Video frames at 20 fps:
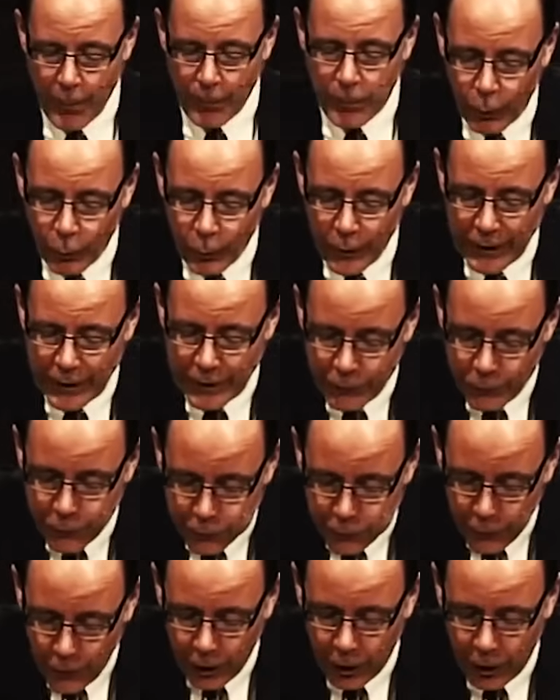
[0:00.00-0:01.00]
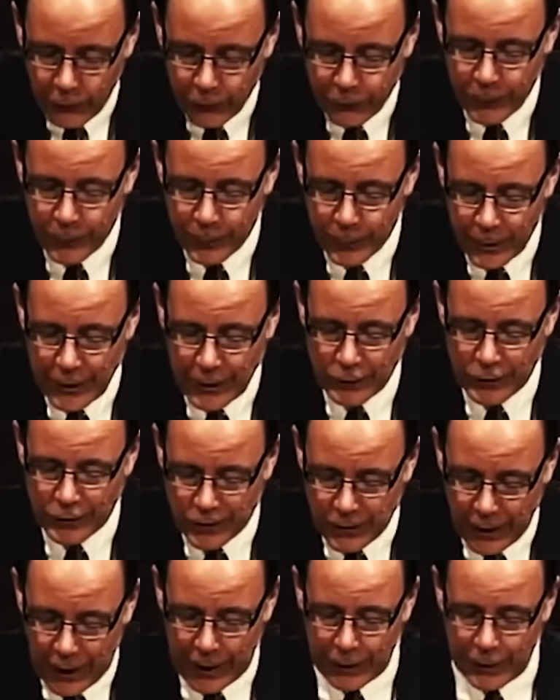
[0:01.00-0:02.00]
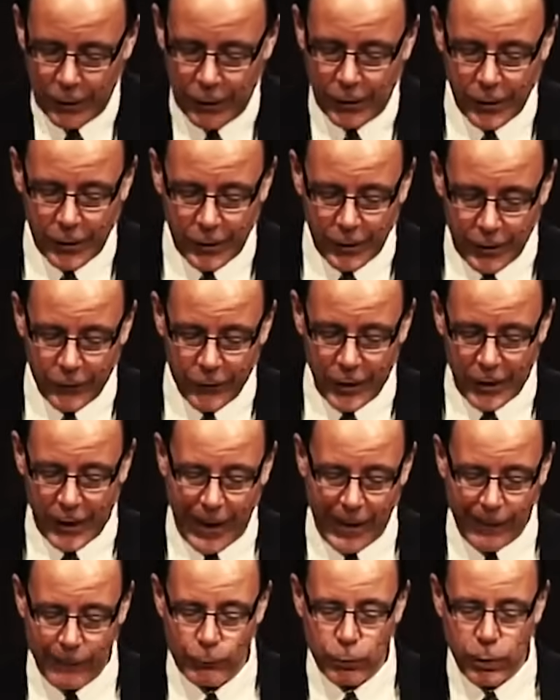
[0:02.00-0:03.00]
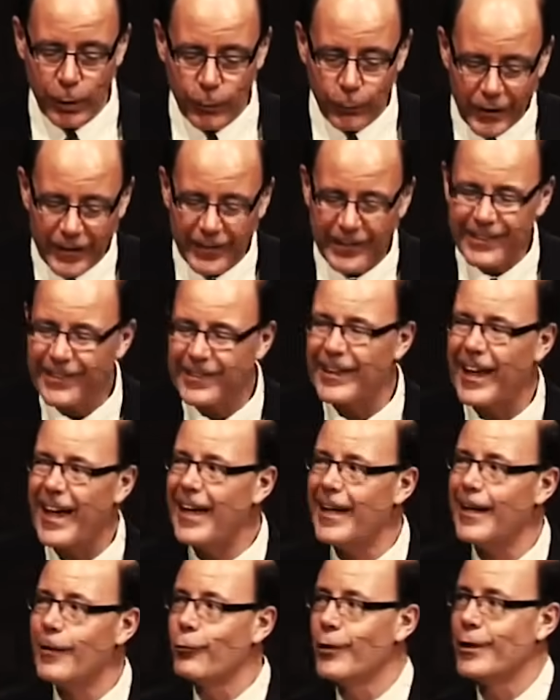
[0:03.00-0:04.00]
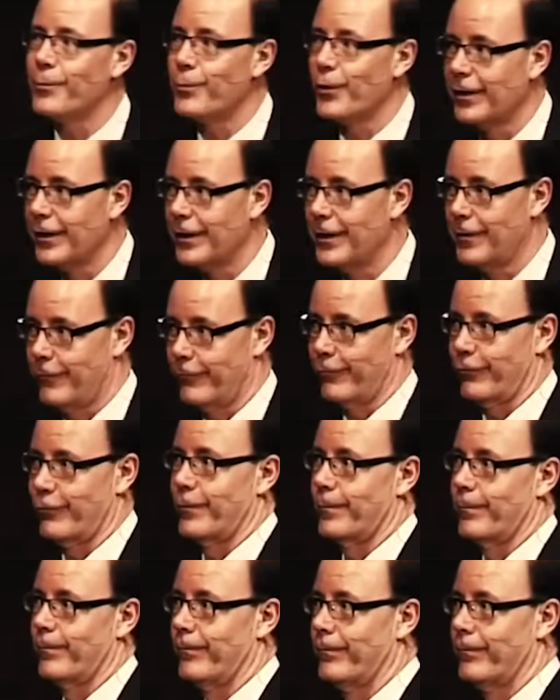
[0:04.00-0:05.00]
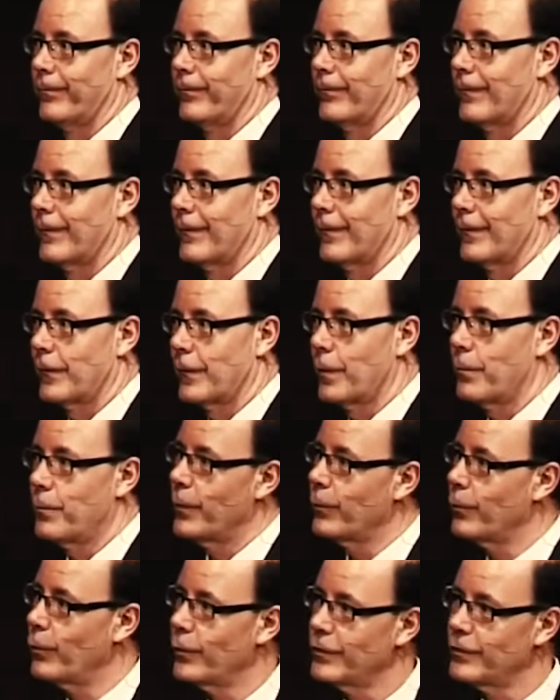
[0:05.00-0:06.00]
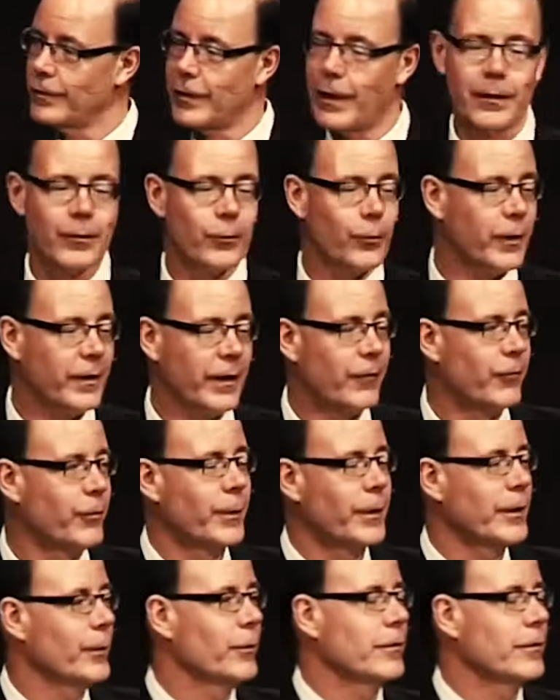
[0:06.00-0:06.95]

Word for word: but we can fall from being solidly living out what we say we believe. Remember, we started with everybody